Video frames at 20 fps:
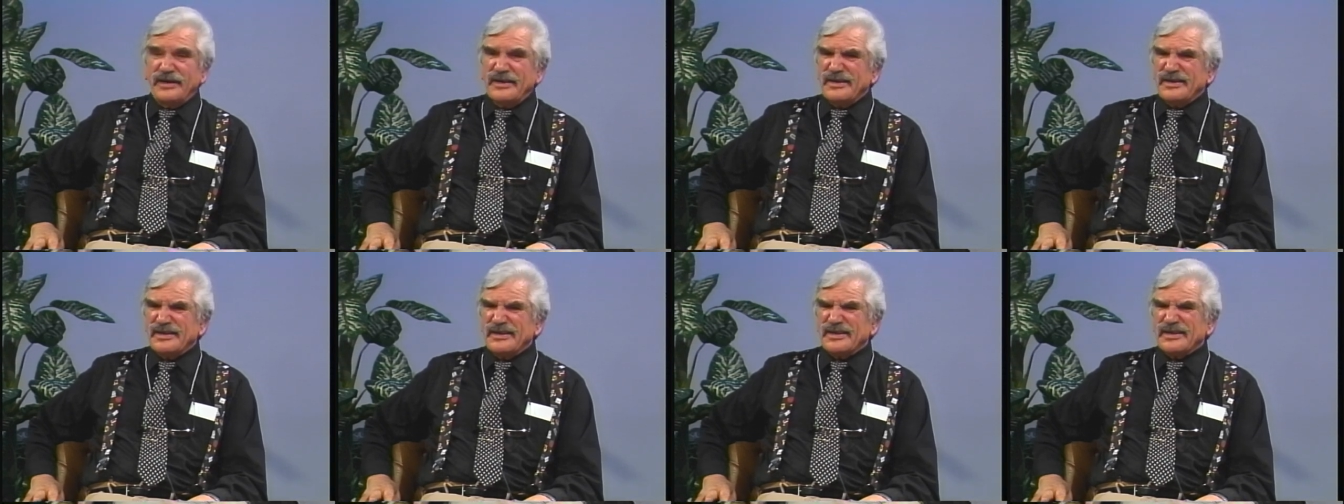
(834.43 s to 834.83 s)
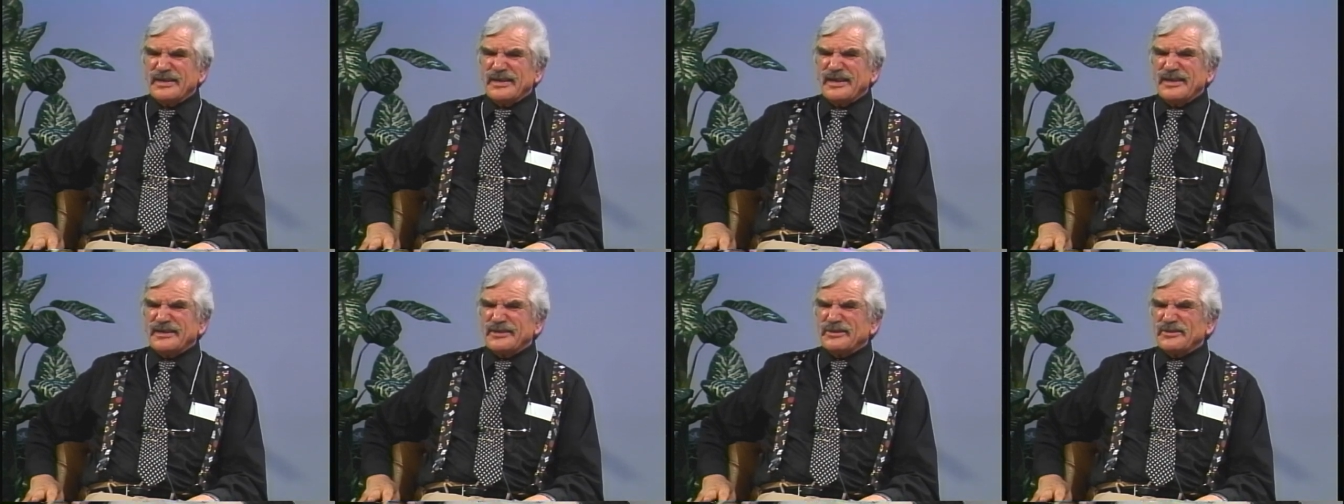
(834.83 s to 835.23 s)
And the
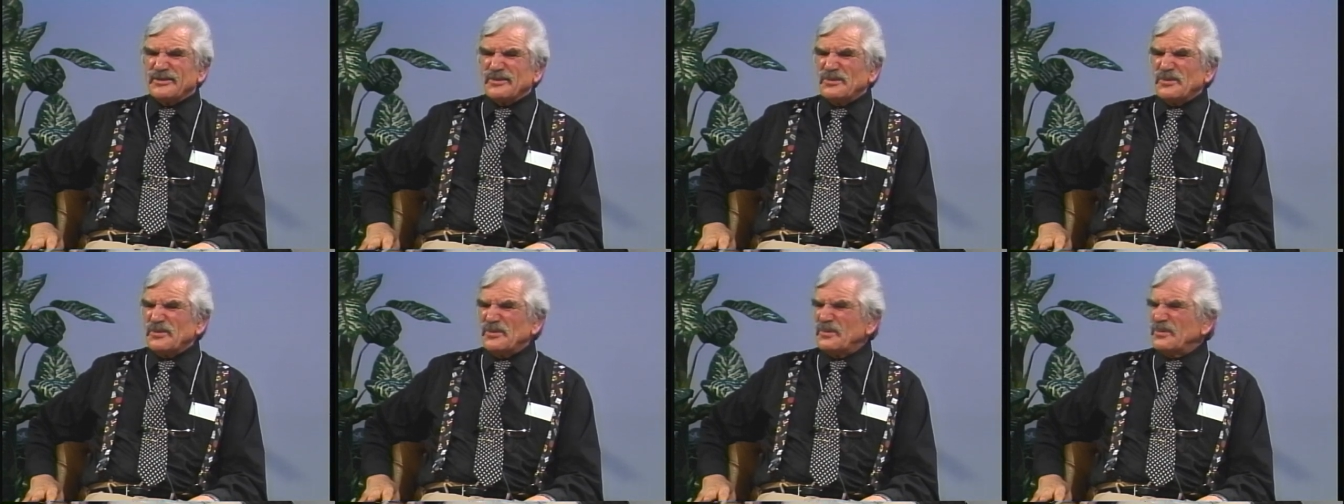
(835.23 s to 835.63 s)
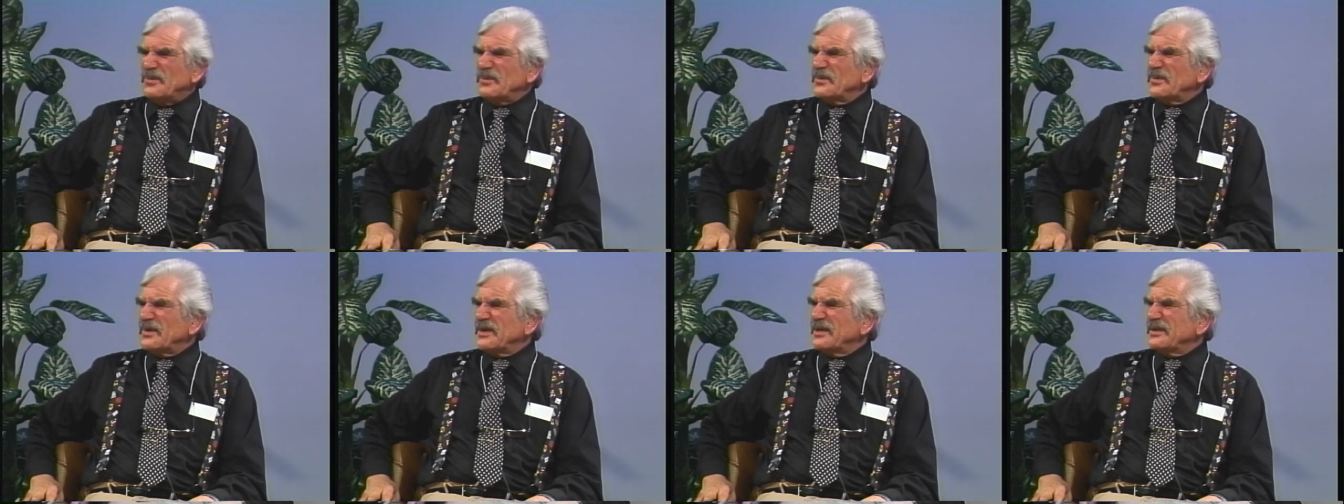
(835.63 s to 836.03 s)
guy said,
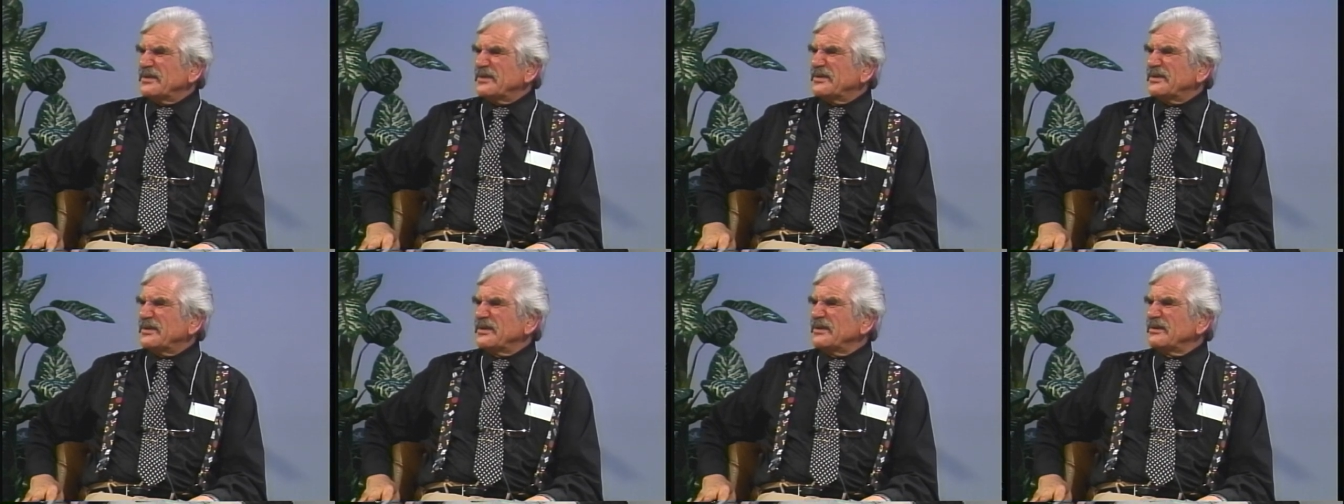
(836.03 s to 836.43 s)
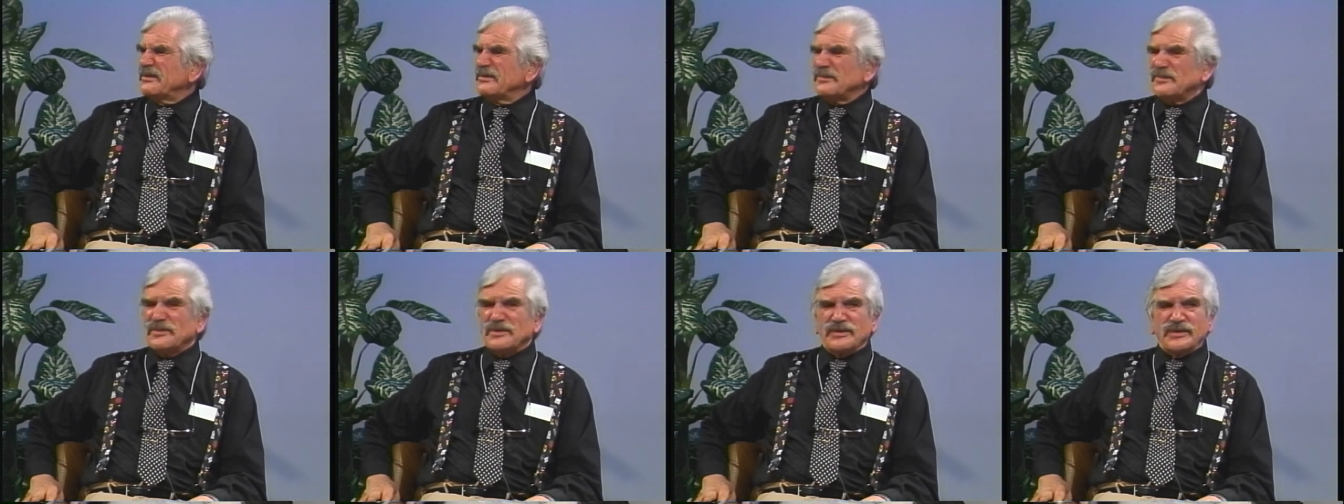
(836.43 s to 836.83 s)
"Oh, that's
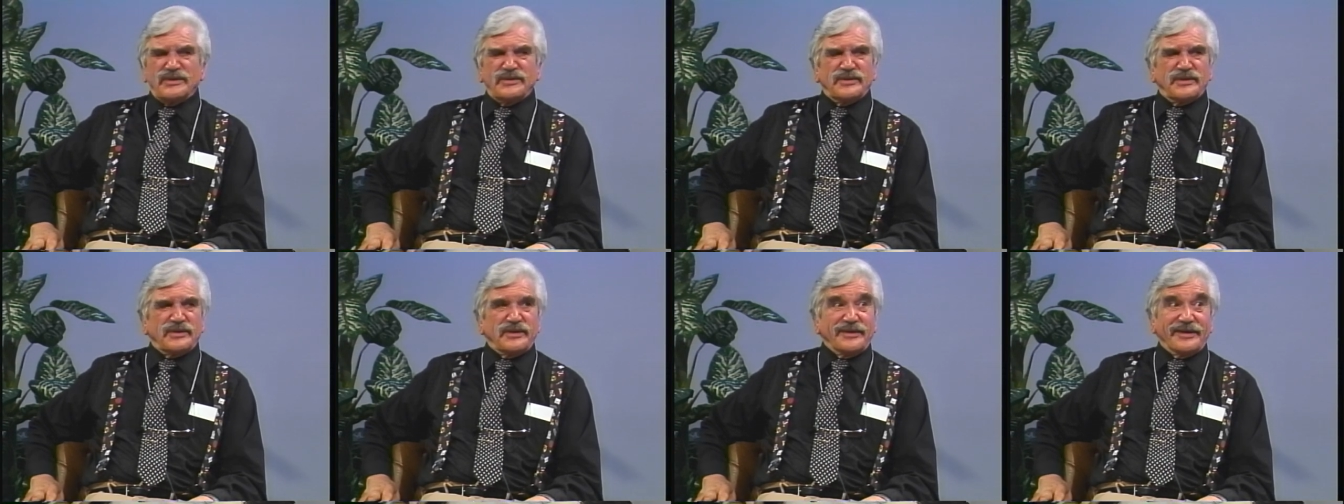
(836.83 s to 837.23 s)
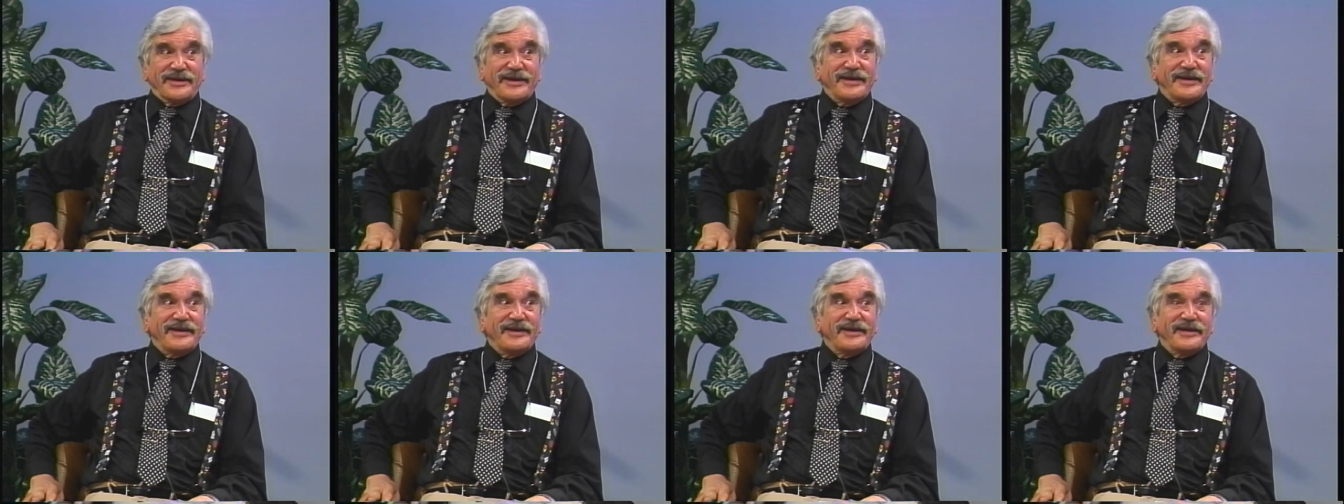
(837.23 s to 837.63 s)
terrible." He said,
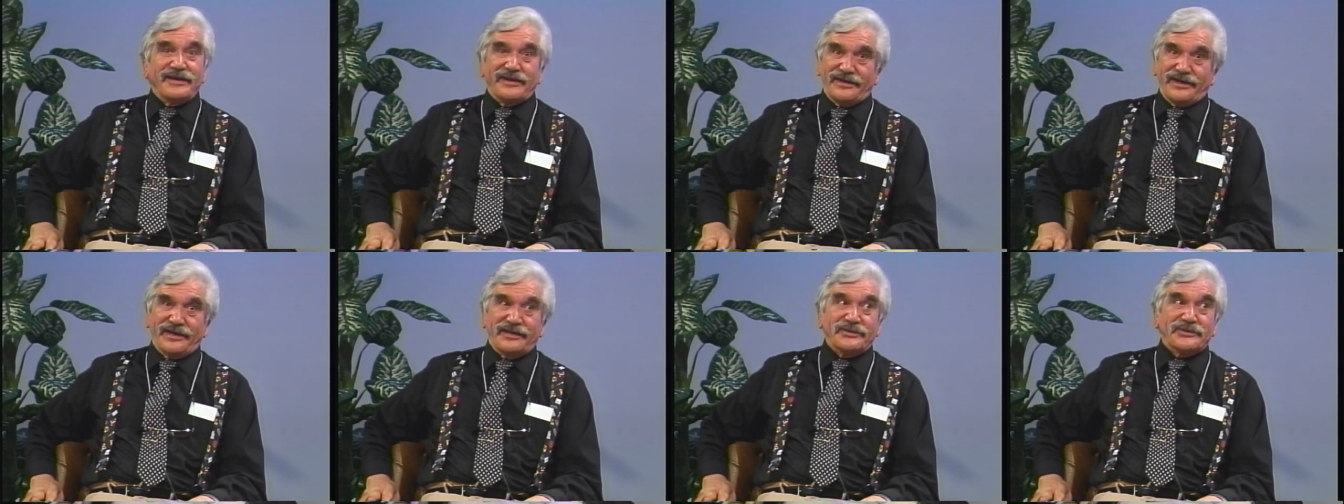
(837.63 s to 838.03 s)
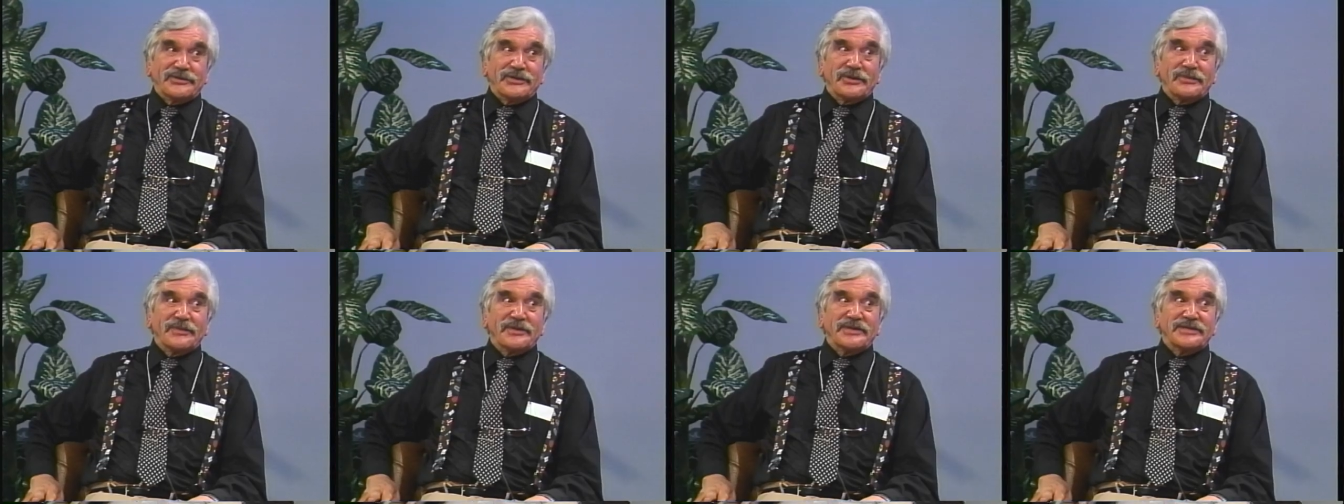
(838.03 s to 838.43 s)
"Yeah, that's
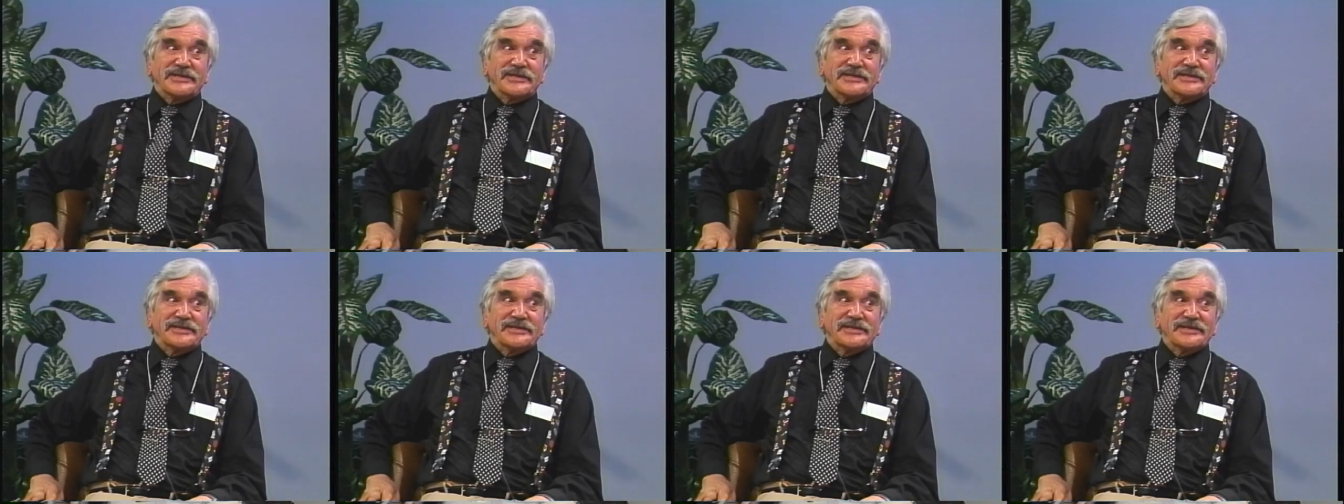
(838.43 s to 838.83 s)
show business."